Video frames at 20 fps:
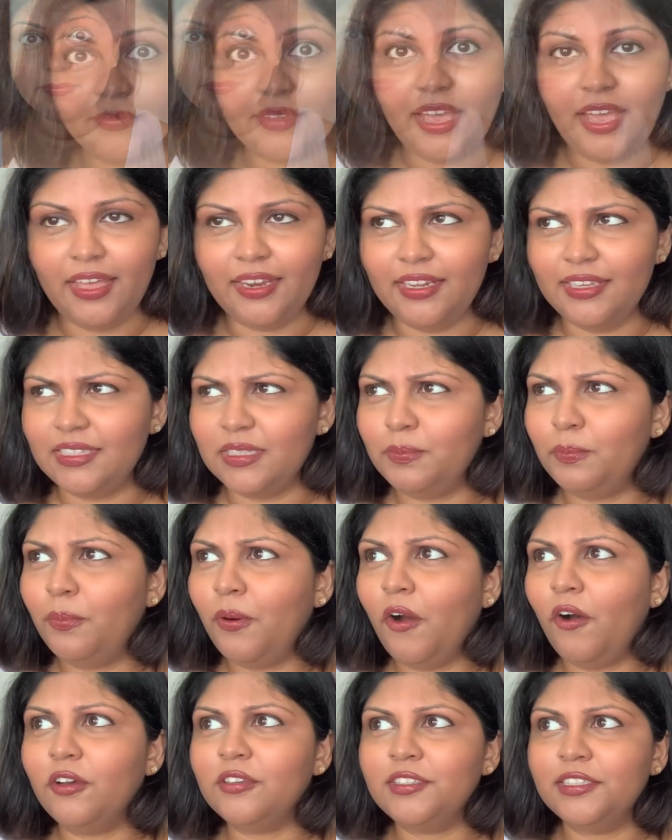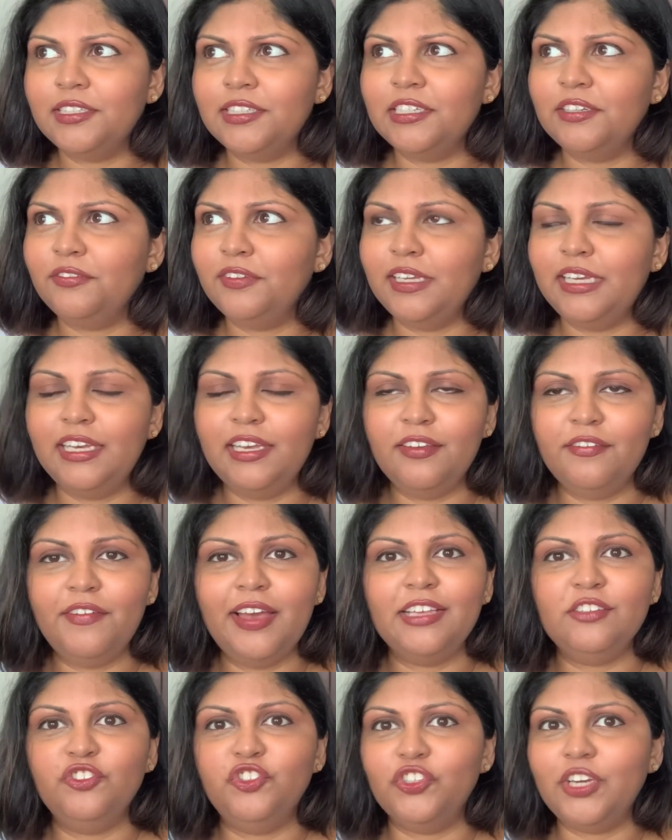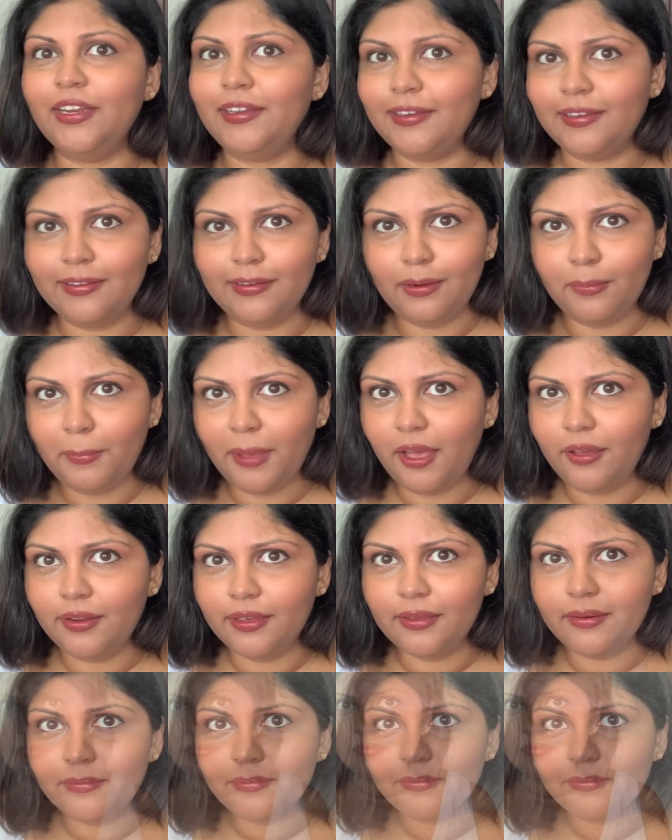and is positively evangelical about it.